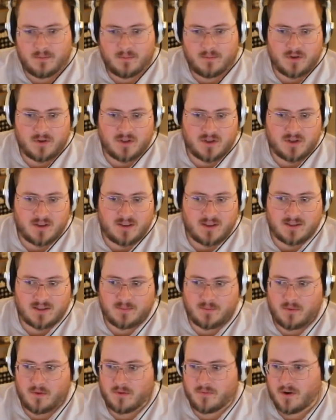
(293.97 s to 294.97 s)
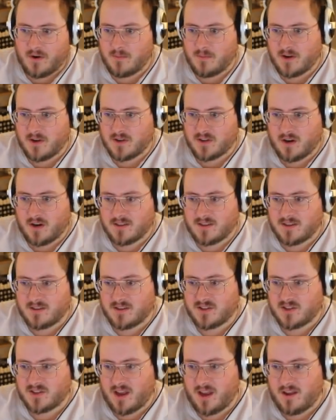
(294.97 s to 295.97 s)
Appreciate that support very much. Hearts out in
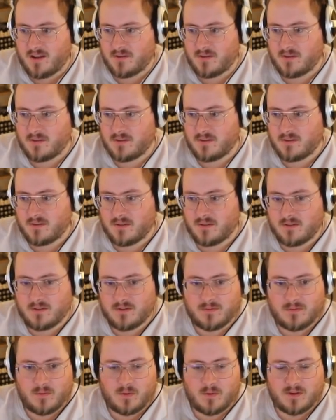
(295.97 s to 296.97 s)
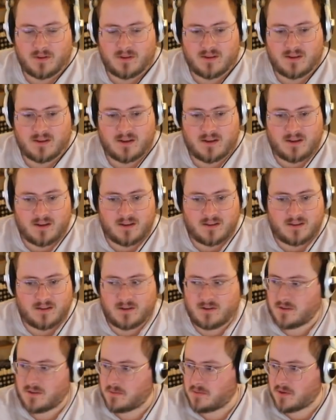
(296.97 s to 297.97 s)
the chat for the, uh, the
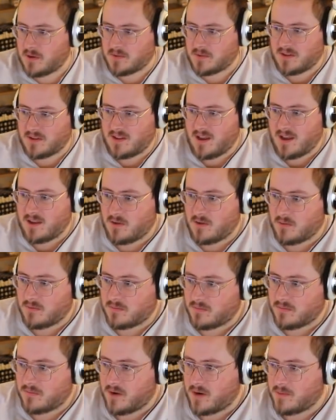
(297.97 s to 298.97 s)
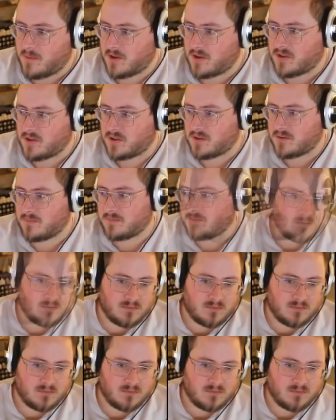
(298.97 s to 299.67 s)
new subscription. Thank you very much.